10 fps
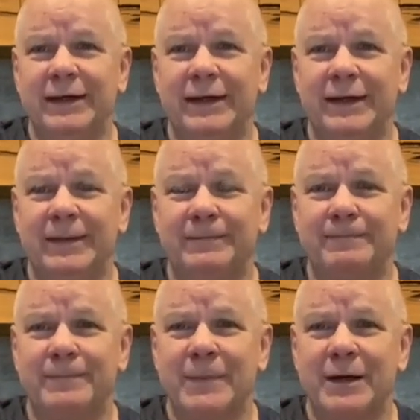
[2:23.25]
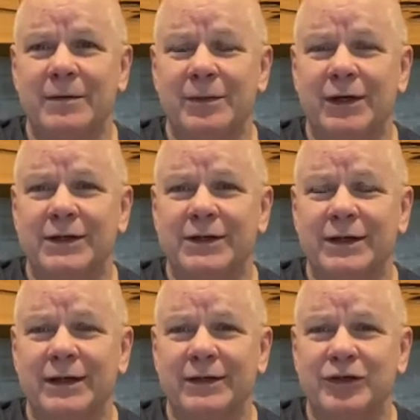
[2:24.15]
Um, but
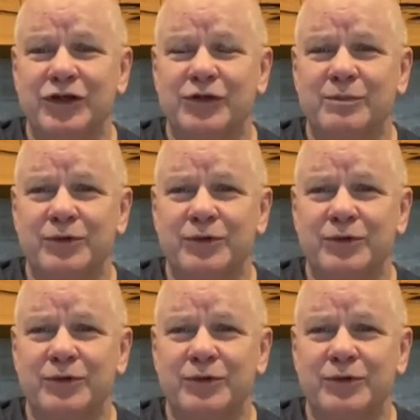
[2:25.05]
uh, just